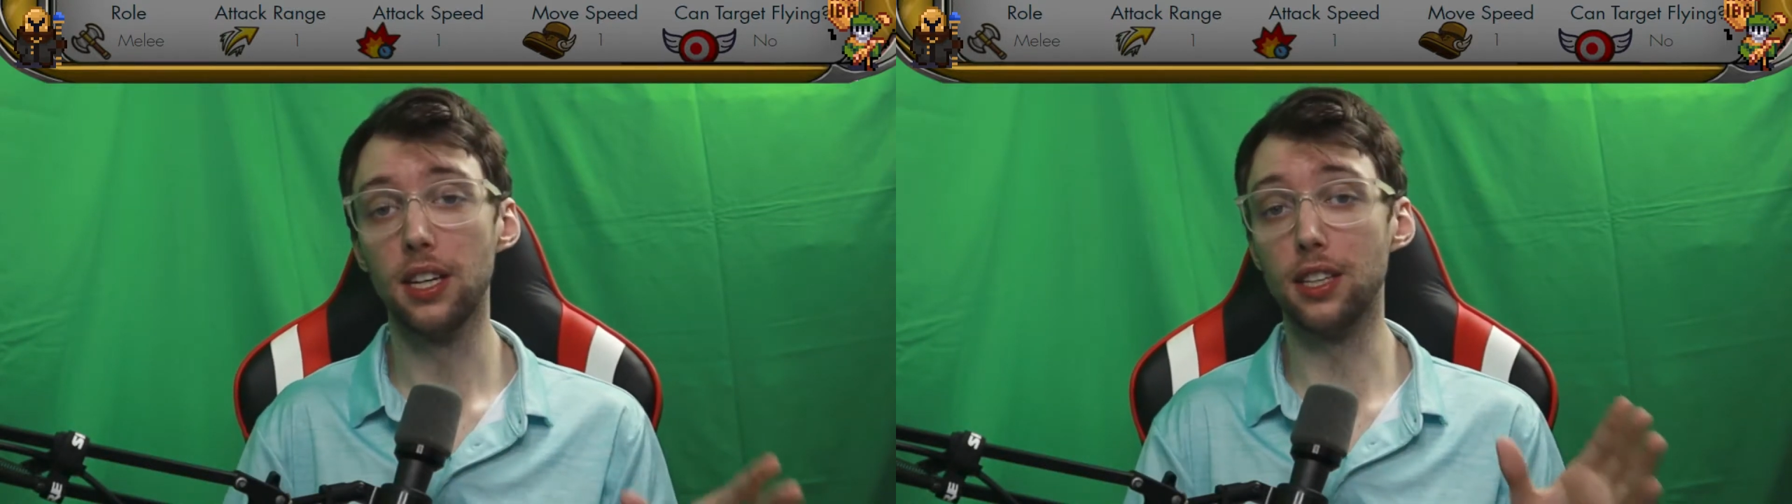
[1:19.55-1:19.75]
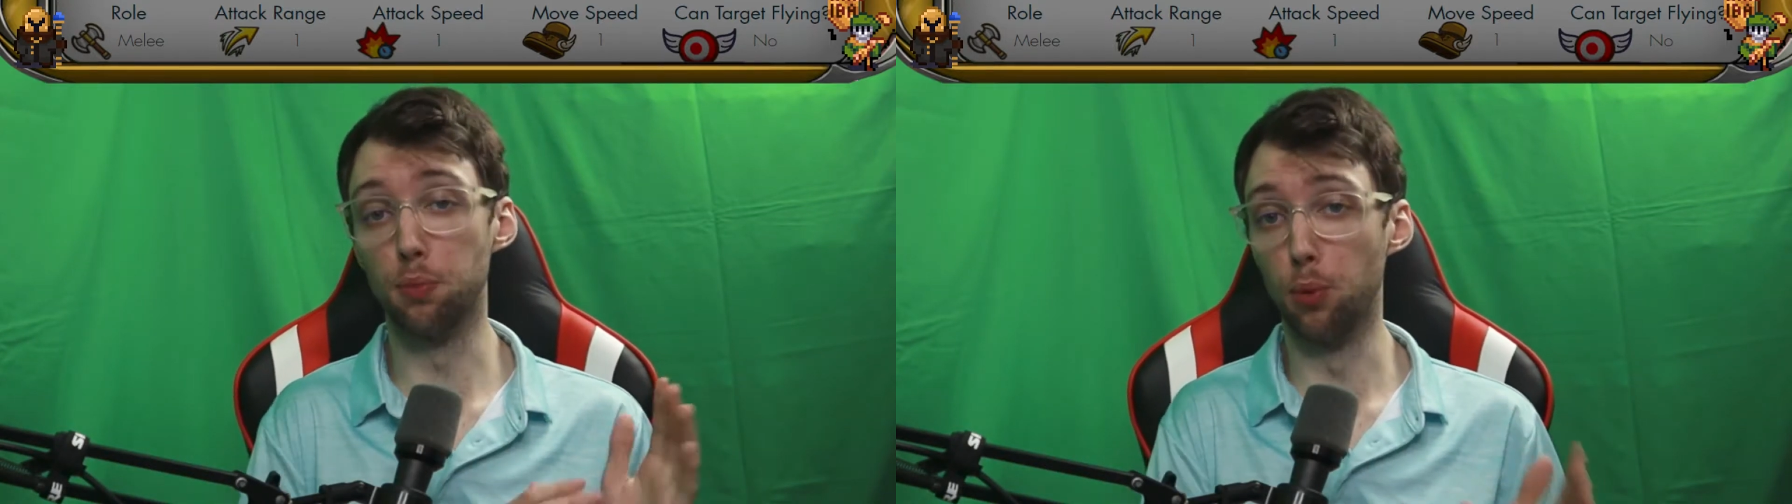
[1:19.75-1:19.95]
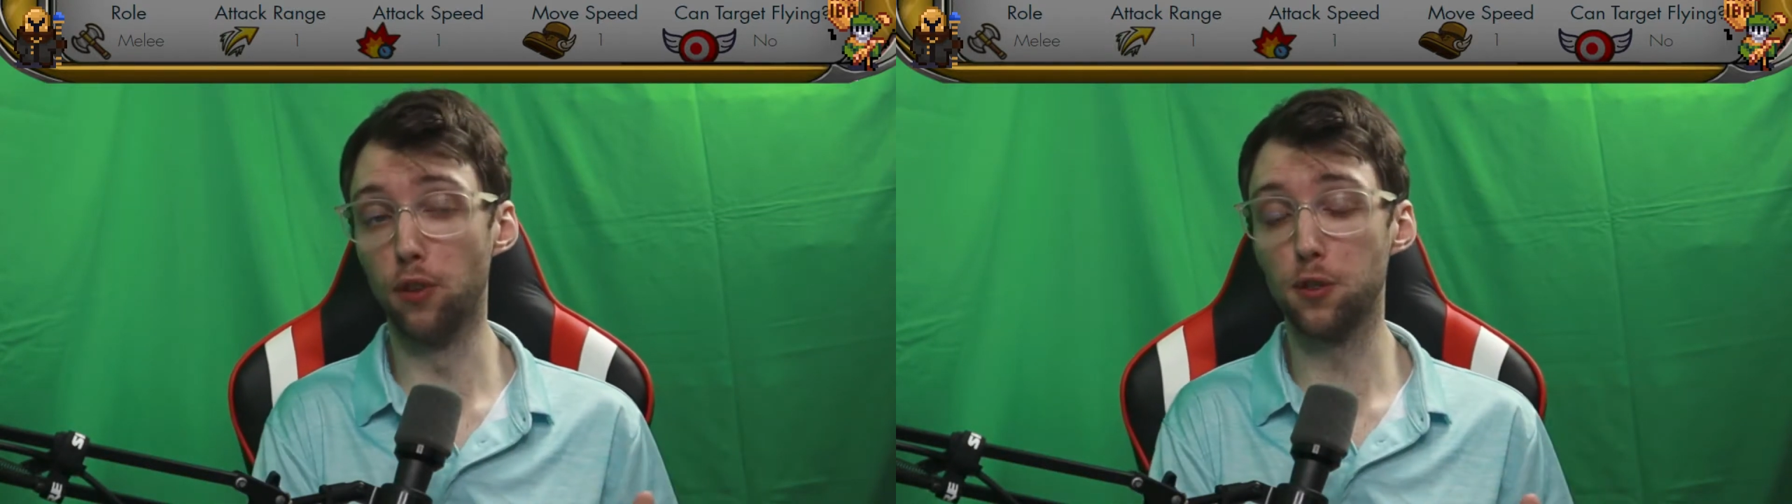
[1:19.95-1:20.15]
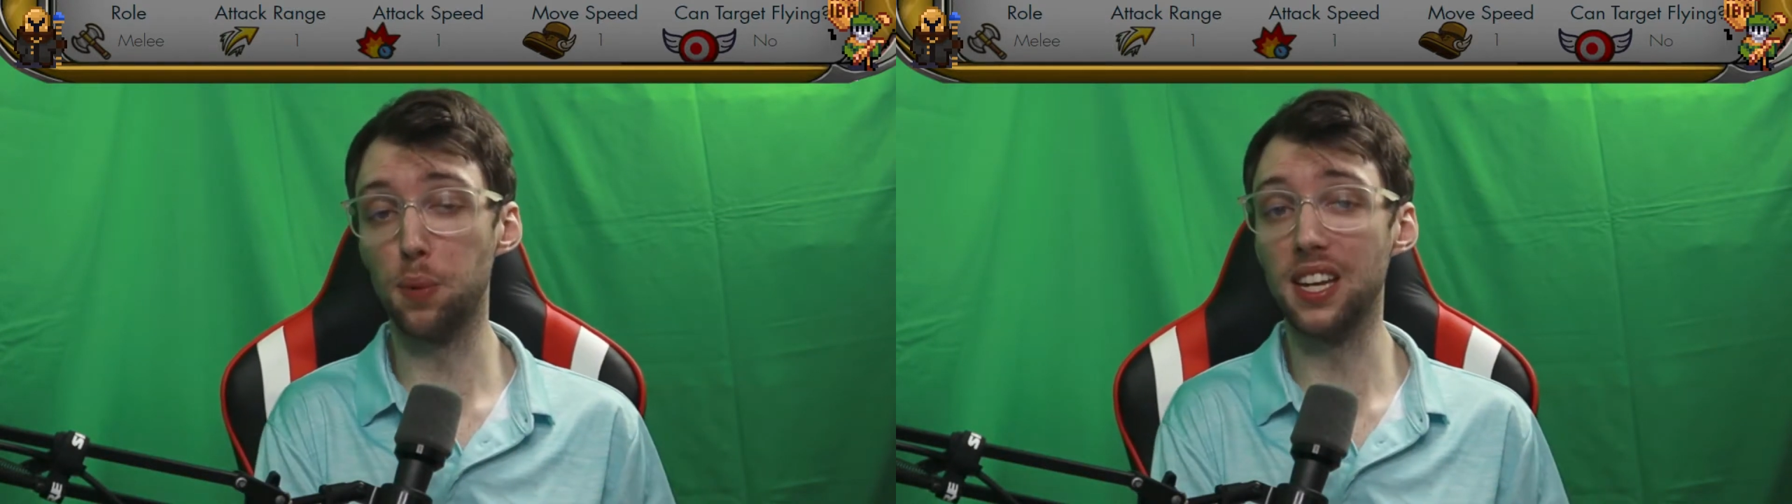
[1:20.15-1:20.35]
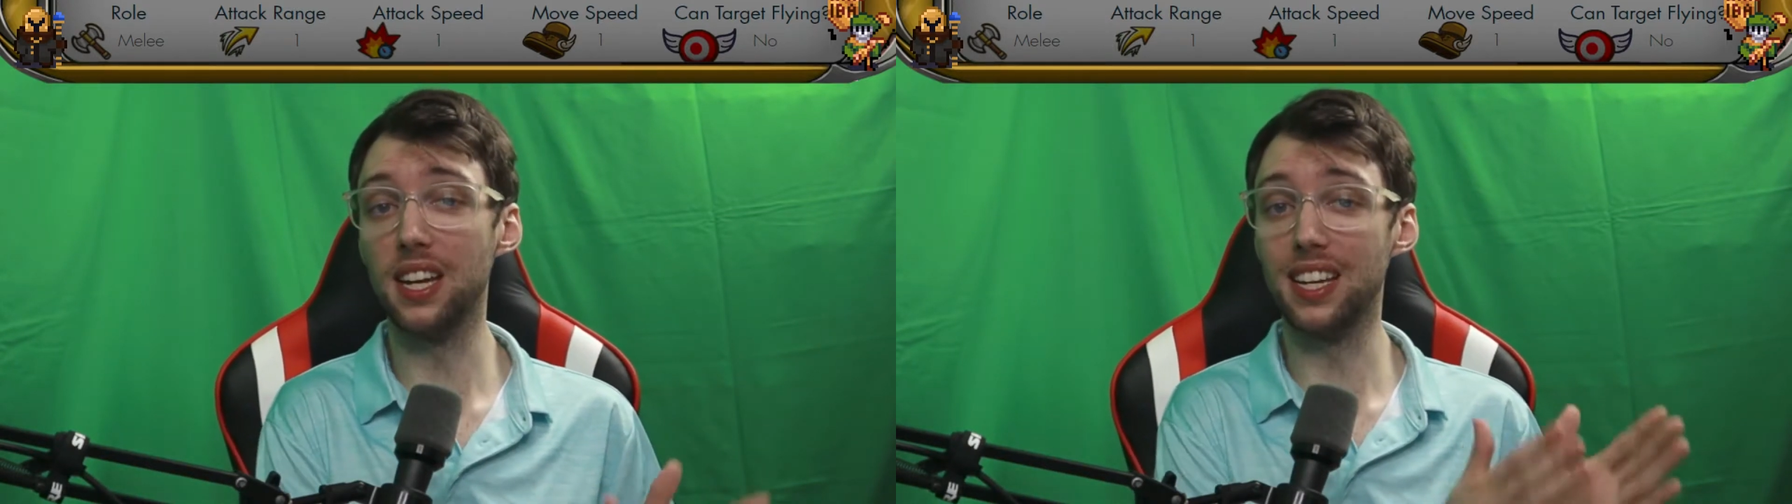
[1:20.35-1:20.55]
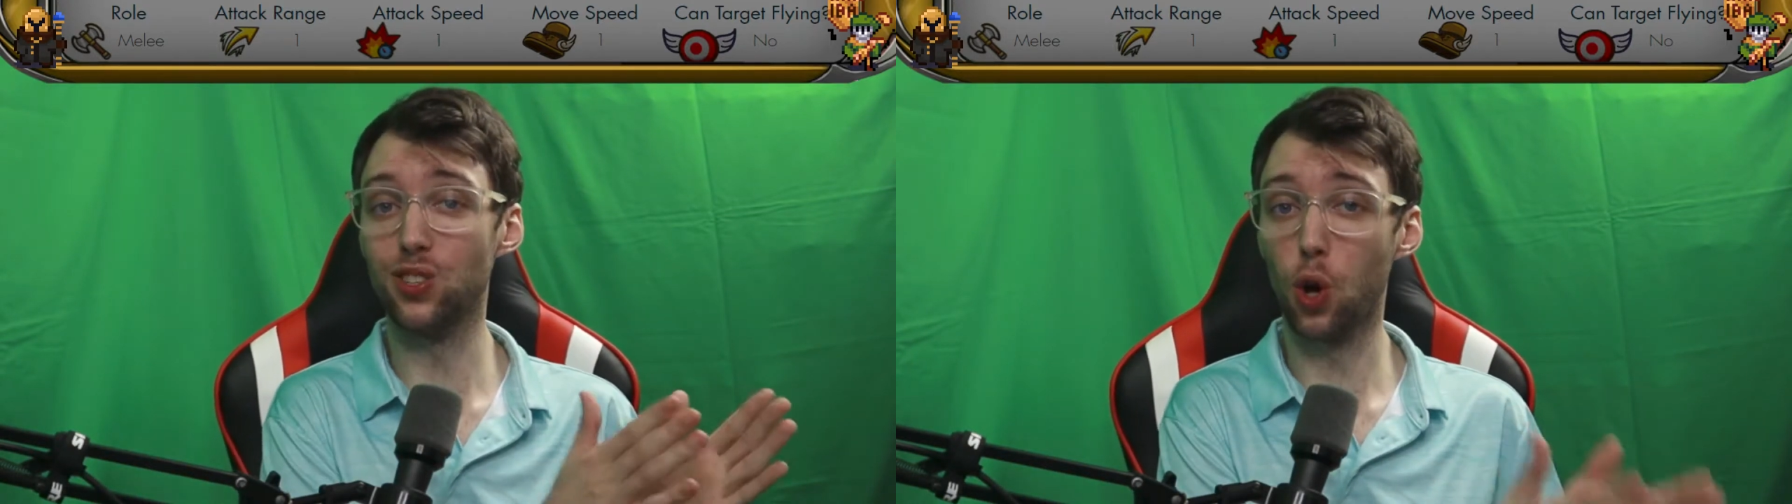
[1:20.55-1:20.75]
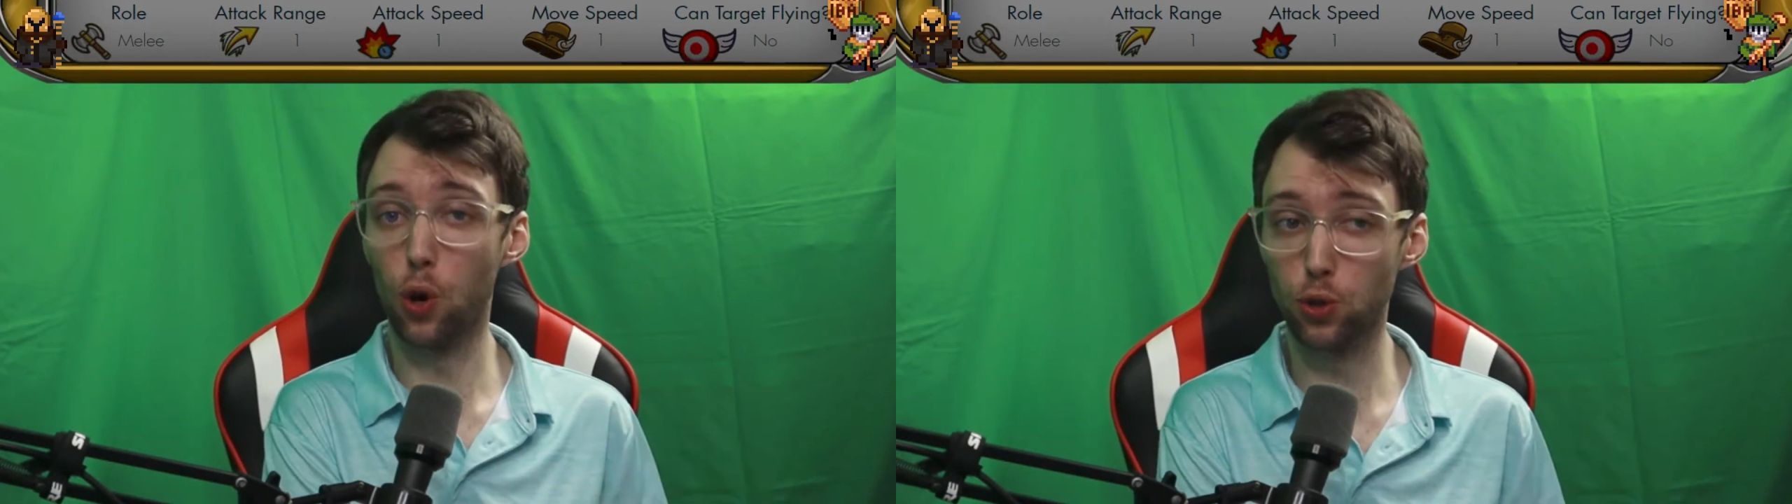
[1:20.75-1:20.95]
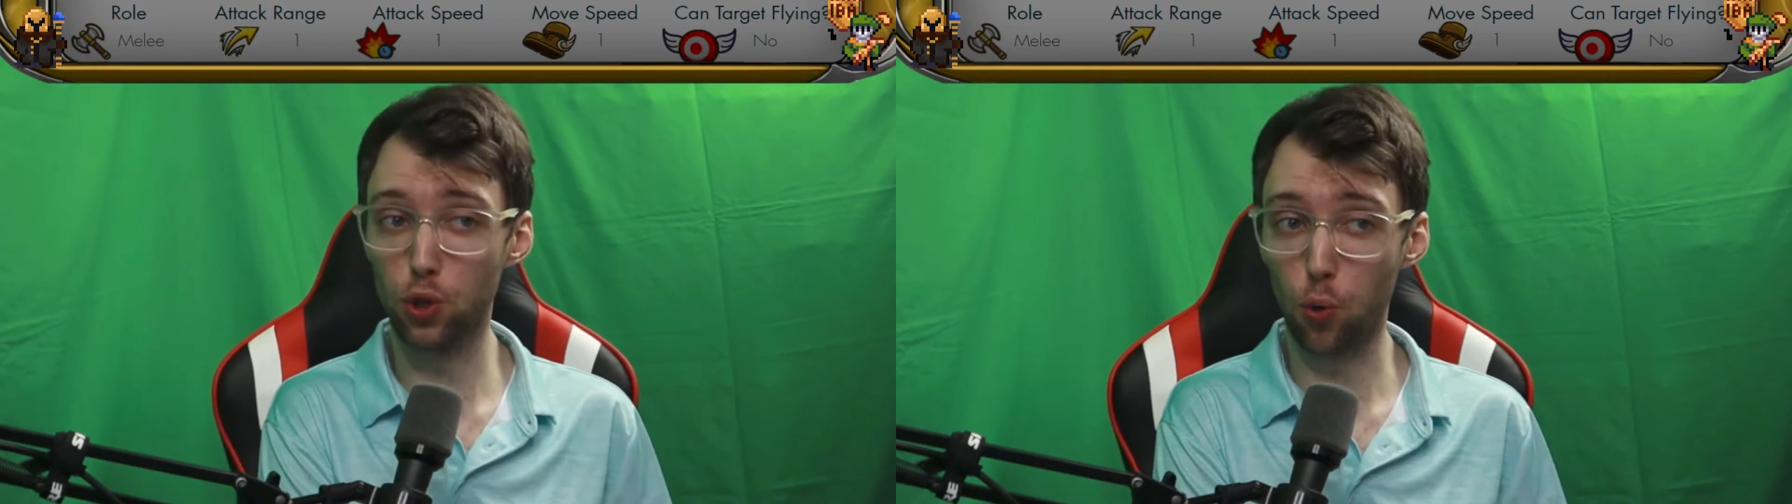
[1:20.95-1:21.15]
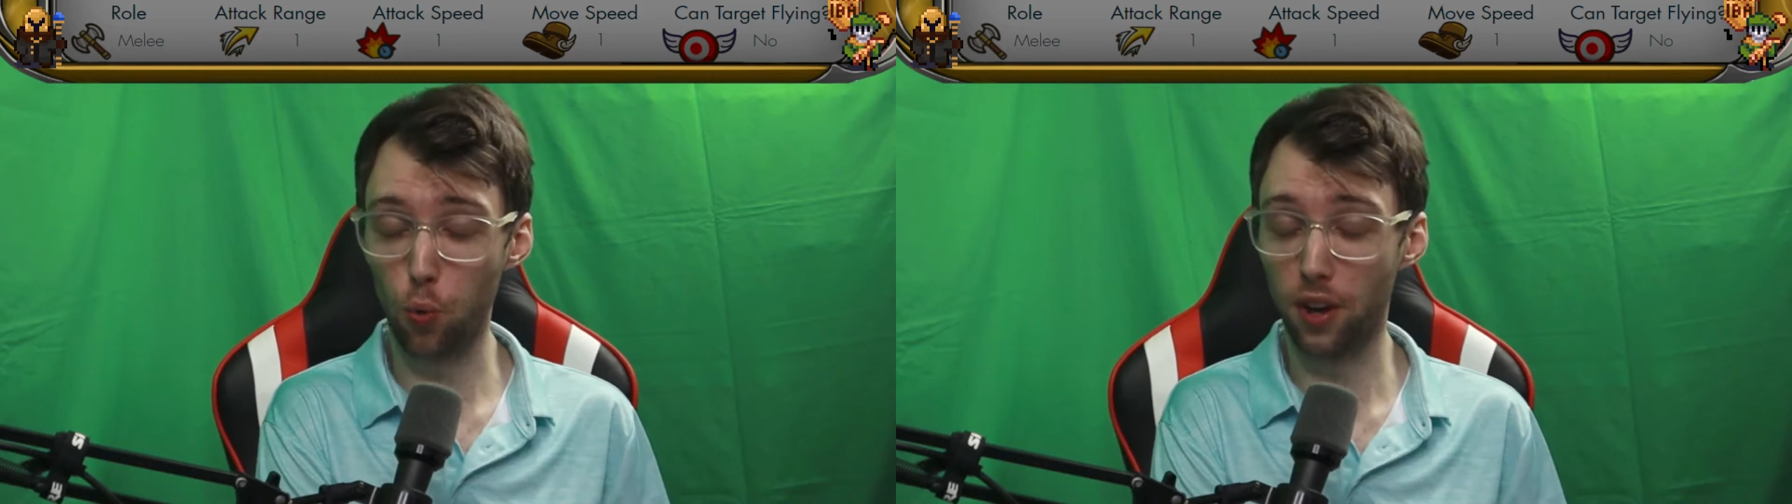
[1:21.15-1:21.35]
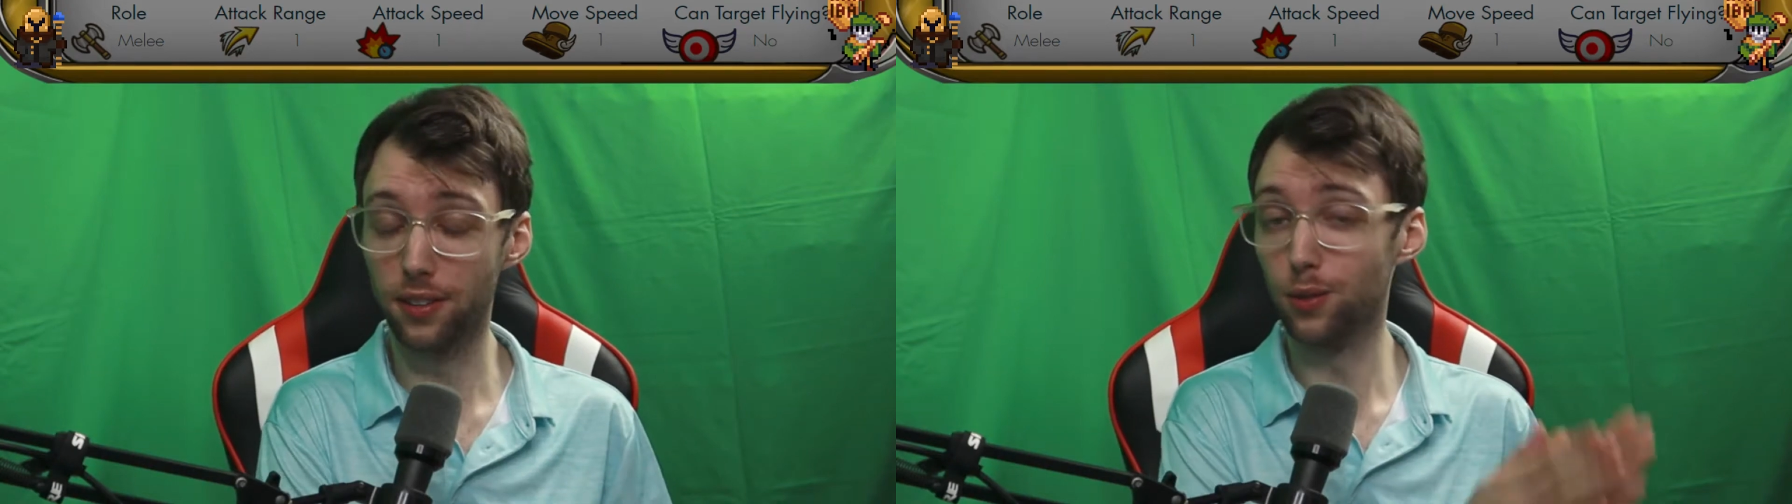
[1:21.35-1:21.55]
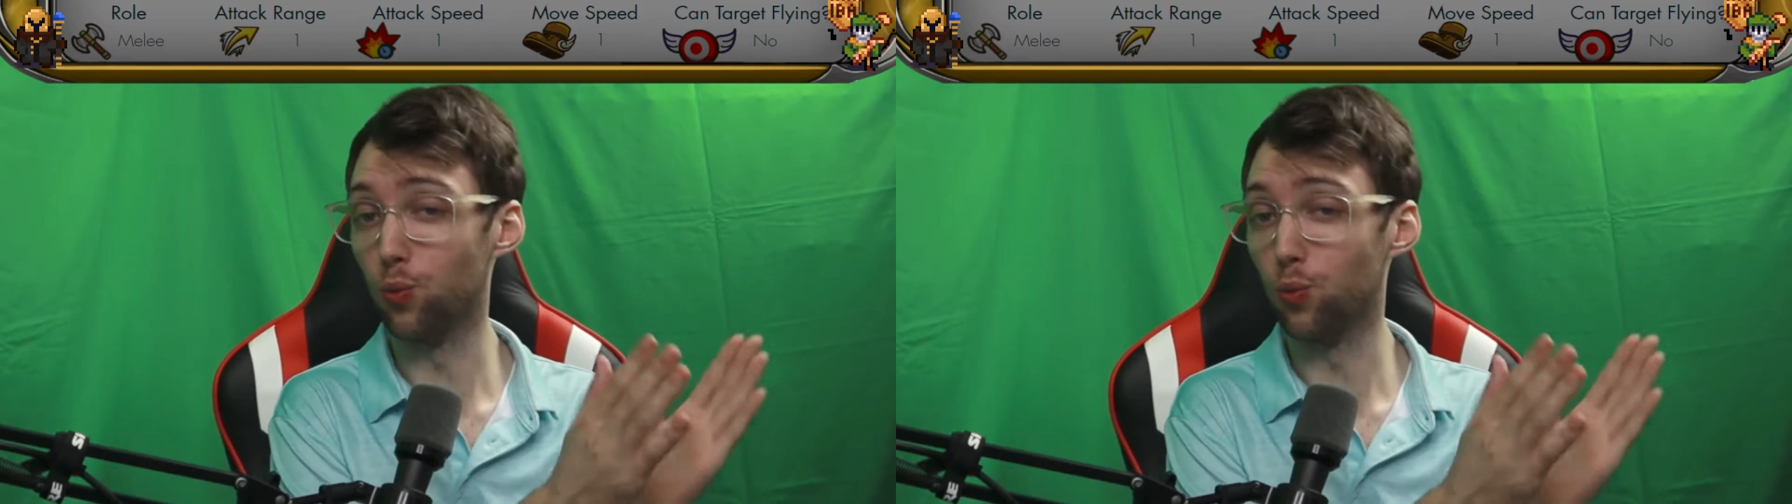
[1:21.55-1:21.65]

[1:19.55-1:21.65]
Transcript: Its move speed is also 1,